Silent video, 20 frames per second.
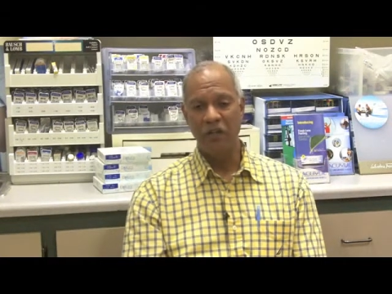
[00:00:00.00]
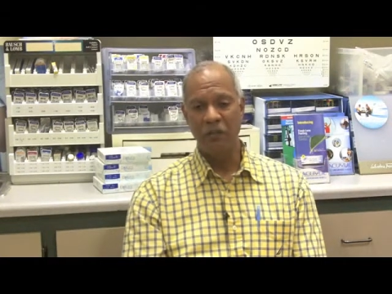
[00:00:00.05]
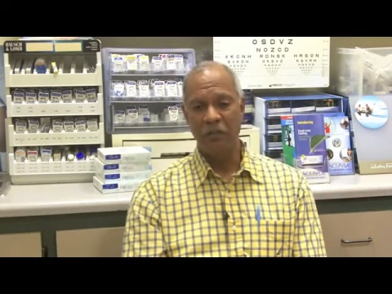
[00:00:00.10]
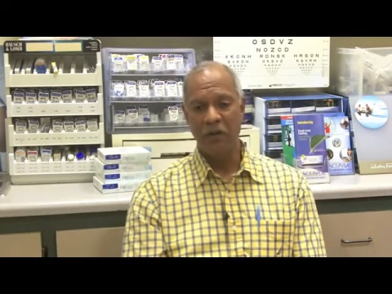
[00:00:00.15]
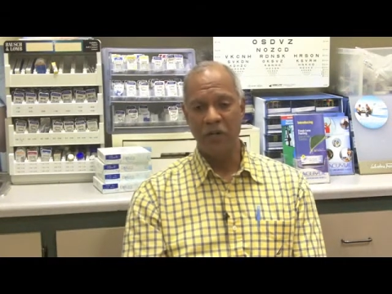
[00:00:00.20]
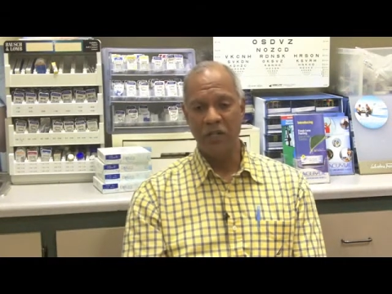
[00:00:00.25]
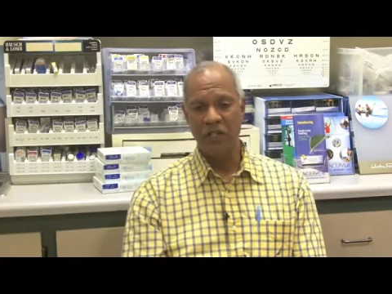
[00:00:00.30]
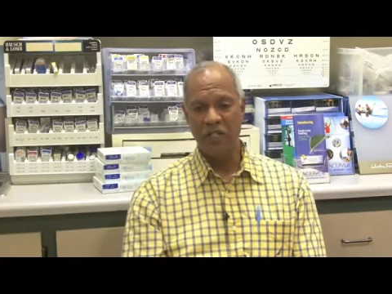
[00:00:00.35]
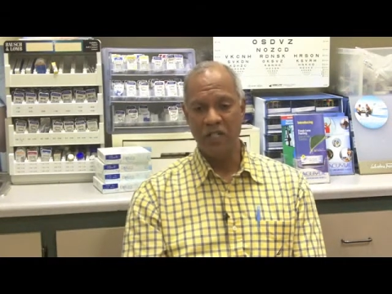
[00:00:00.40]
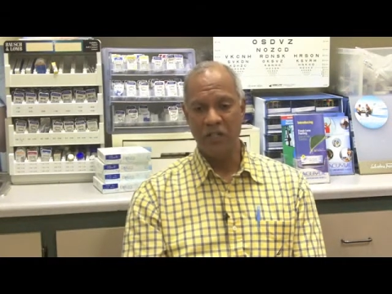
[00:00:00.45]

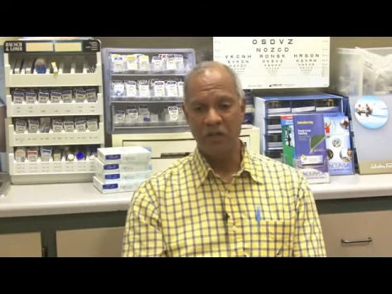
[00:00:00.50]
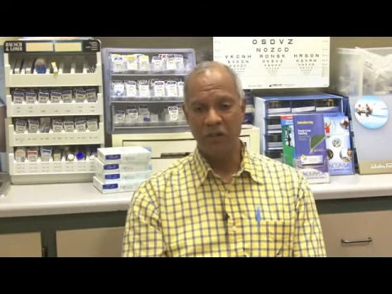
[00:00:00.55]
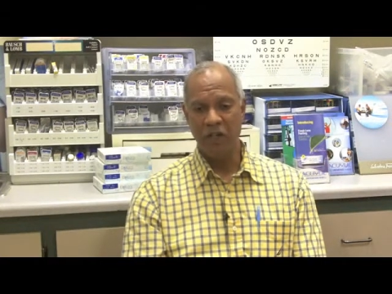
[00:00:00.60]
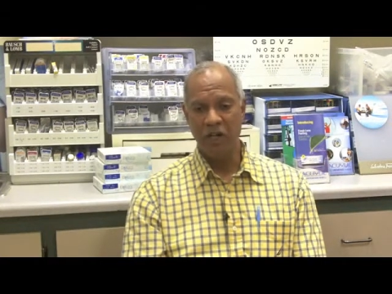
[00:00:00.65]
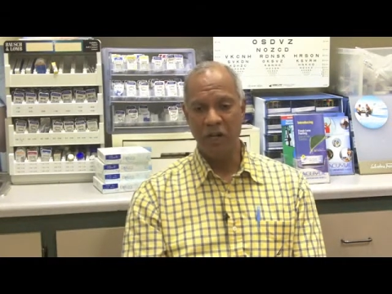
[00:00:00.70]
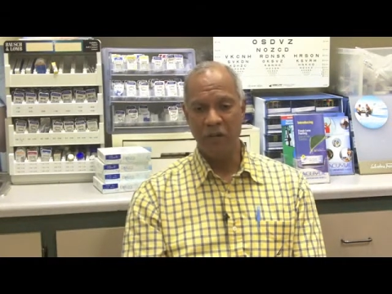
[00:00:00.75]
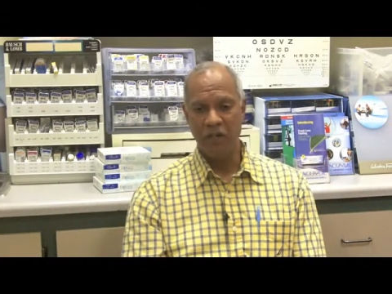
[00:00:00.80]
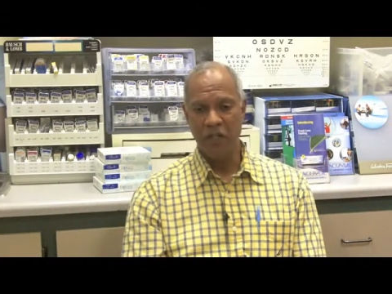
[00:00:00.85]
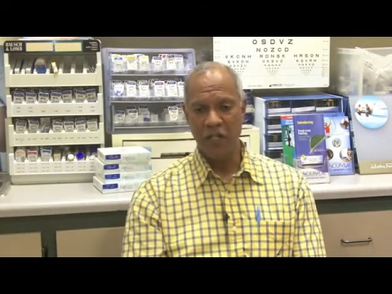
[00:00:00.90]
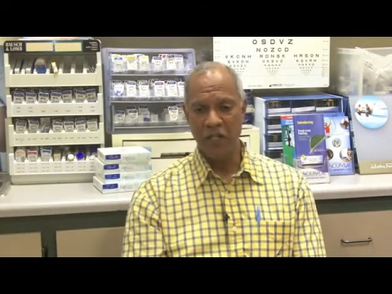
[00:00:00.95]
process of
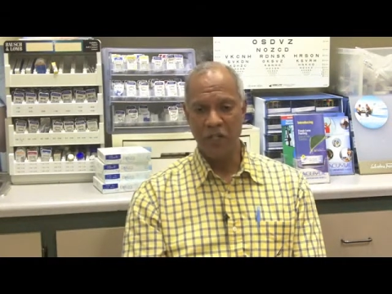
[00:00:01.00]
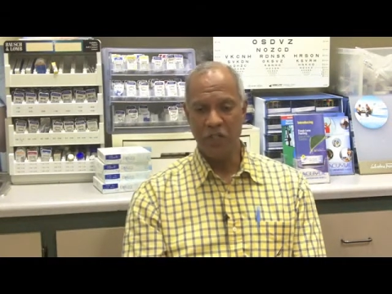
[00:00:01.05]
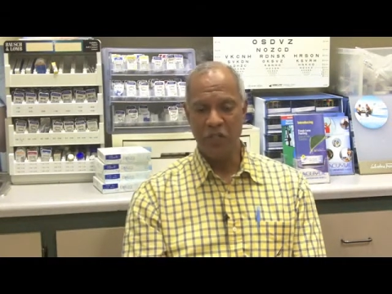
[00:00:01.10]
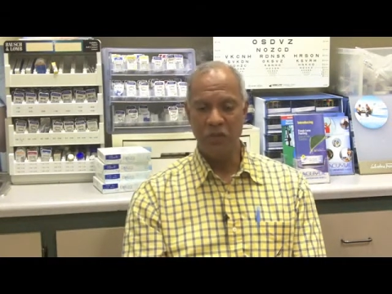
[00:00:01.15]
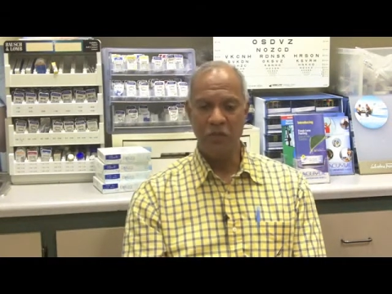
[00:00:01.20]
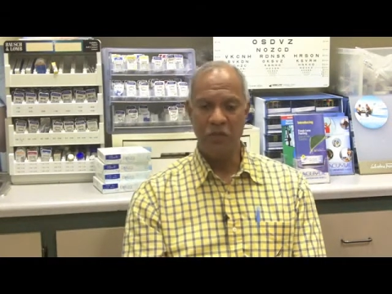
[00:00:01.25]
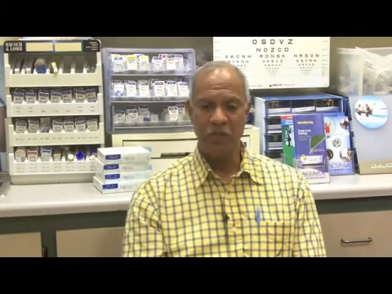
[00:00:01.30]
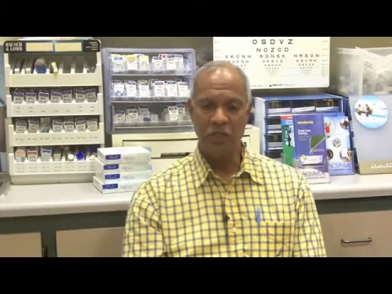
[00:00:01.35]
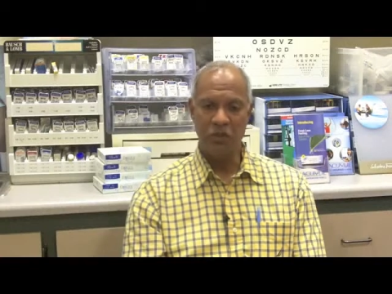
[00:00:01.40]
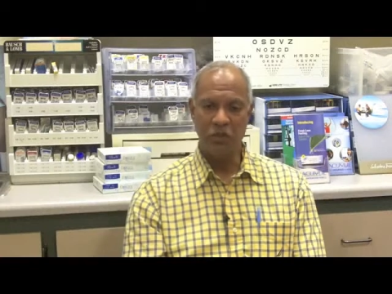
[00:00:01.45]

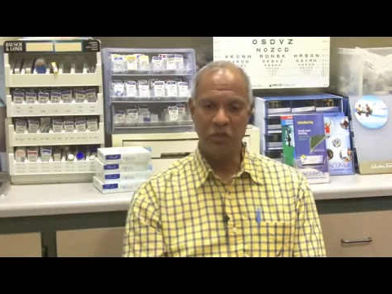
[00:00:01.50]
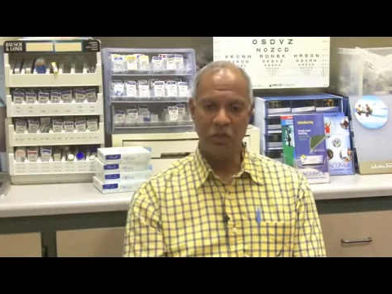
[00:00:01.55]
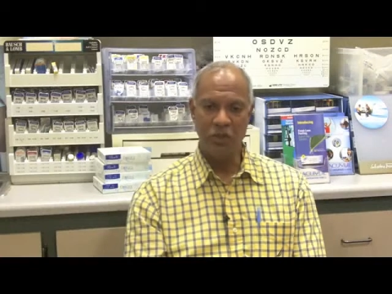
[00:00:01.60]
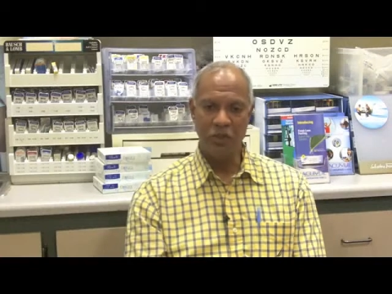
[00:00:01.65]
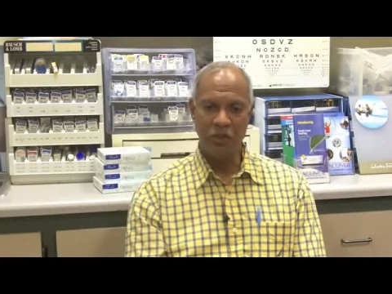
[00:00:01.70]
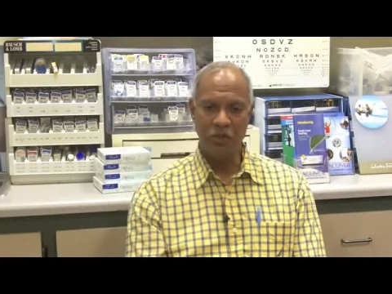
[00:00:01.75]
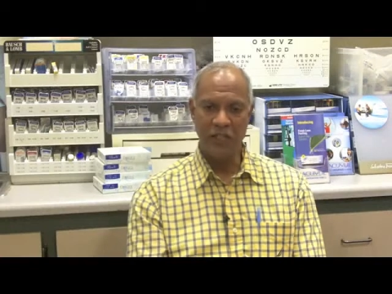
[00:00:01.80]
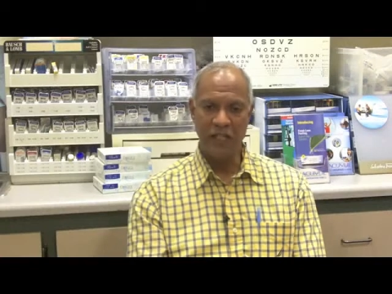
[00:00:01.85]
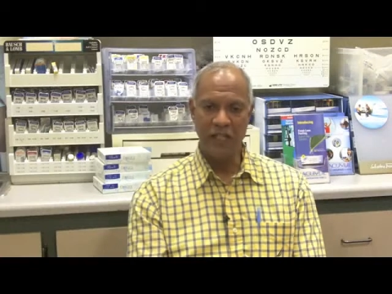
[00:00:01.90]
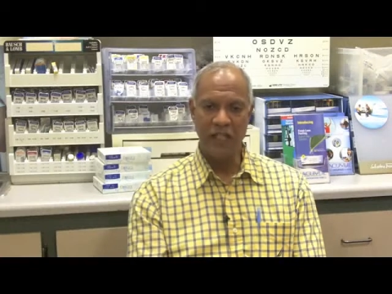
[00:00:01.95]
accommodation, which is
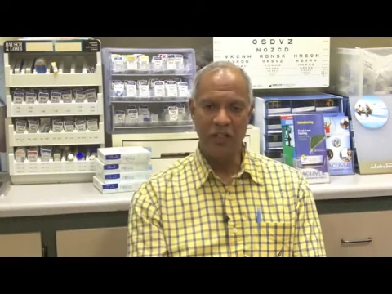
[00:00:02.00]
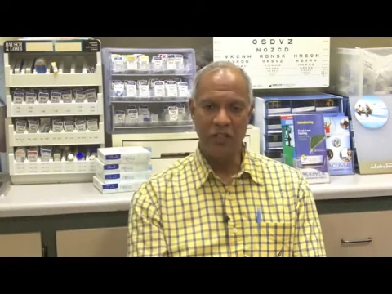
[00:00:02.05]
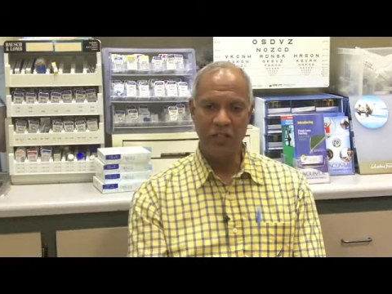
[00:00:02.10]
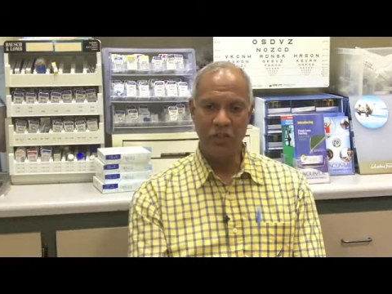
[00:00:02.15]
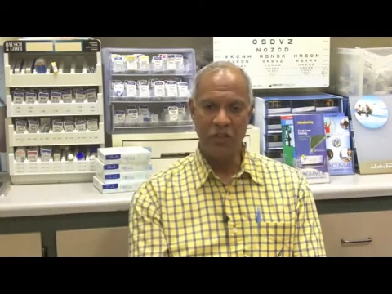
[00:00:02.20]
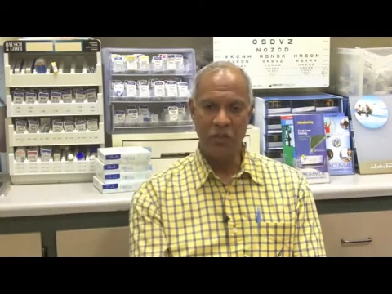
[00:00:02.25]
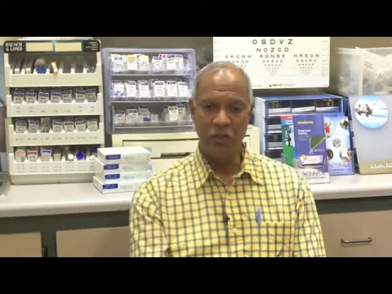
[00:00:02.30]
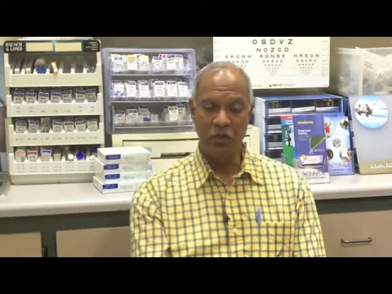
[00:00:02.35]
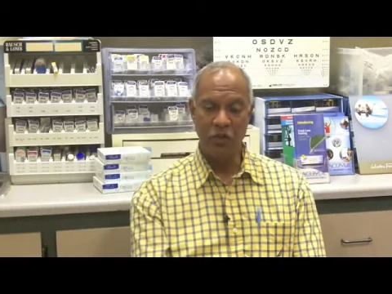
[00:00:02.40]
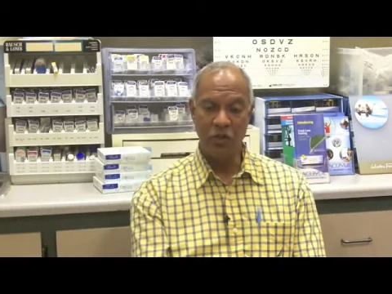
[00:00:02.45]
what you need
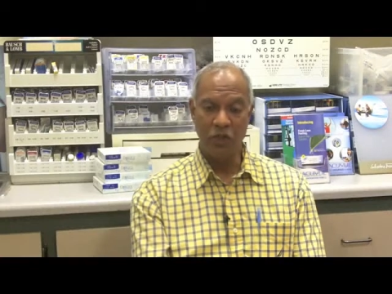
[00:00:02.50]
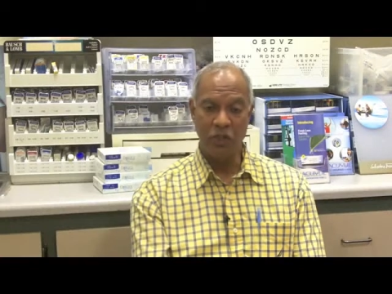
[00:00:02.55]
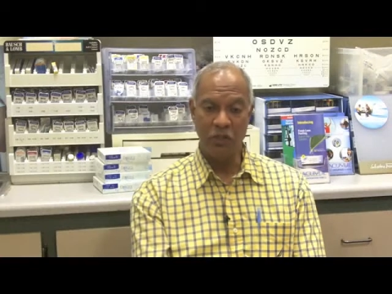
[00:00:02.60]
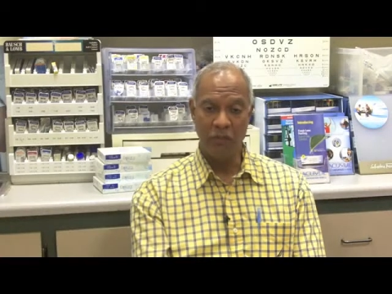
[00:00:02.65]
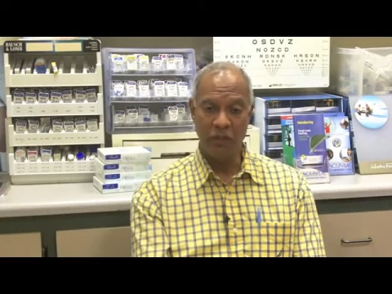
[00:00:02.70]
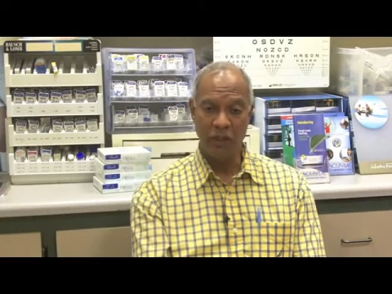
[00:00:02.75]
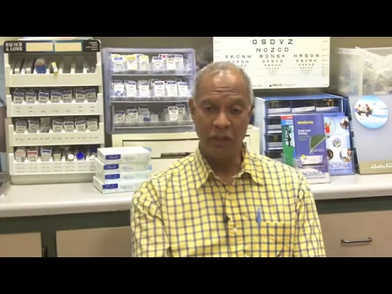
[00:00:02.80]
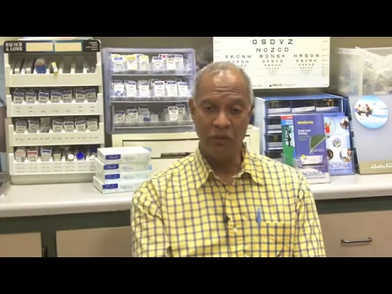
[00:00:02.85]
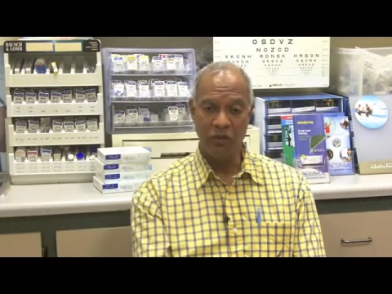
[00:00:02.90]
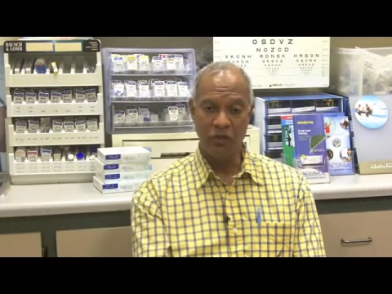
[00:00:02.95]
in order
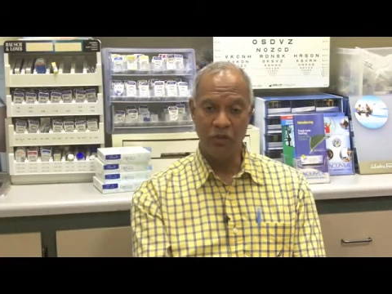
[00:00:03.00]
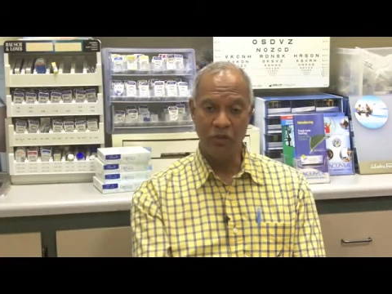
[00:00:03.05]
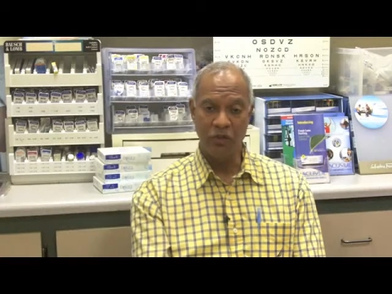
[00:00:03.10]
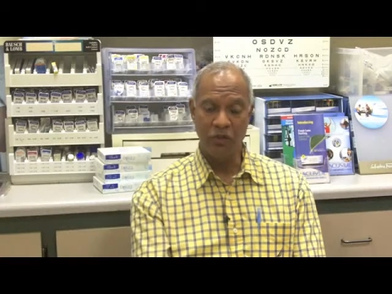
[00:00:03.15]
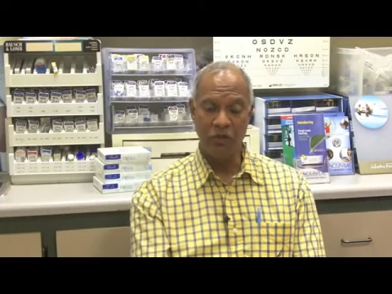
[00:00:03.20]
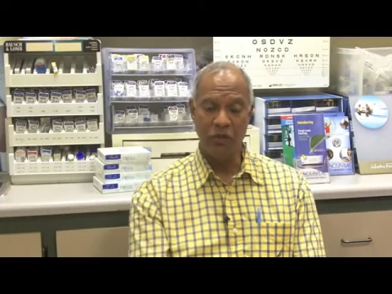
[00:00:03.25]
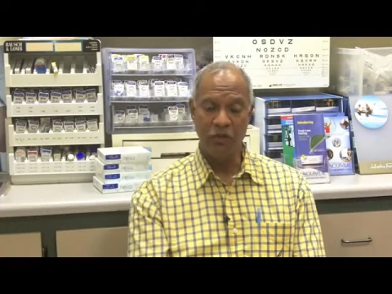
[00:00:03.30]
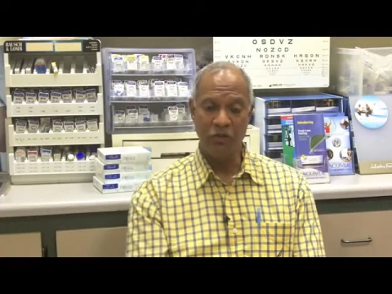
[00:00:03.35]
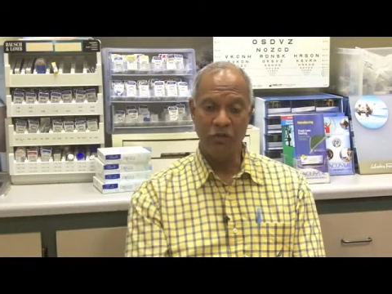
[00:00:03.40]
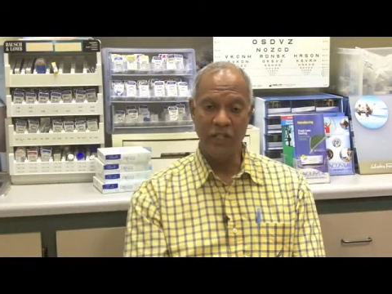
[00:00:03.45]
to be able
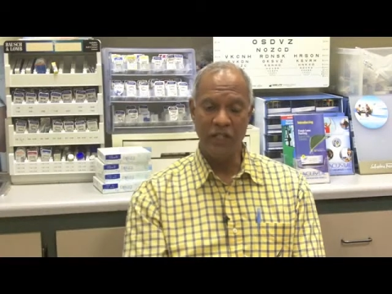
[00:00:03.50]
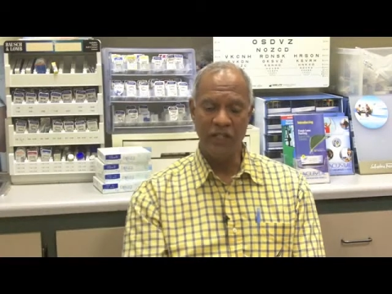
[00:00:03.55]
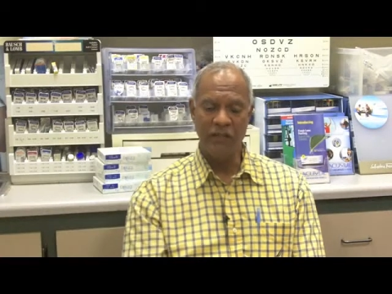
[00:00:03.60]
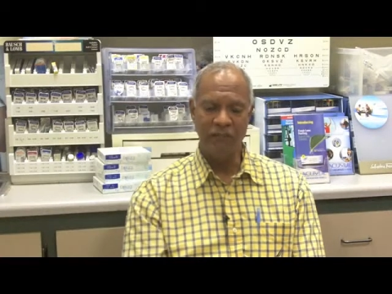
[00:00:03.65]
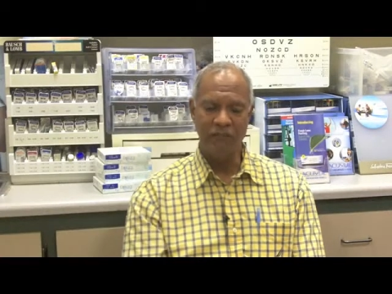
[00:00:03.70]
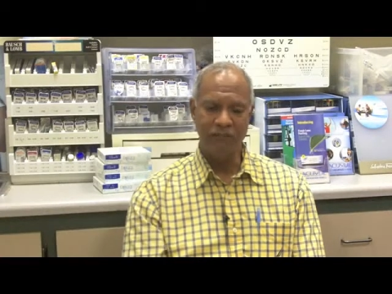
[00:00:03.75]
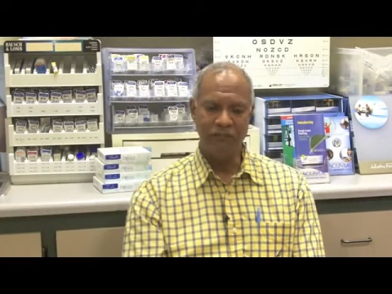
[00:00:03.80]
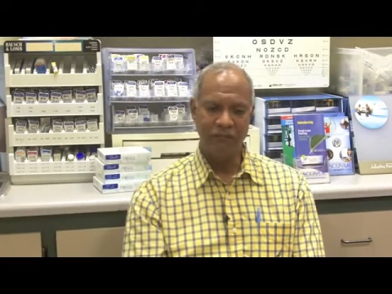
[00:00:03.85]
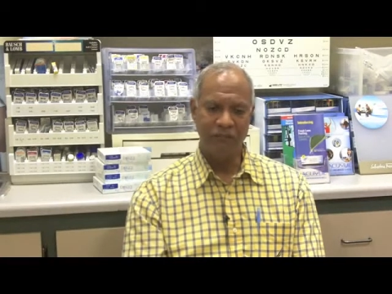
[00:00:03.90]
to read.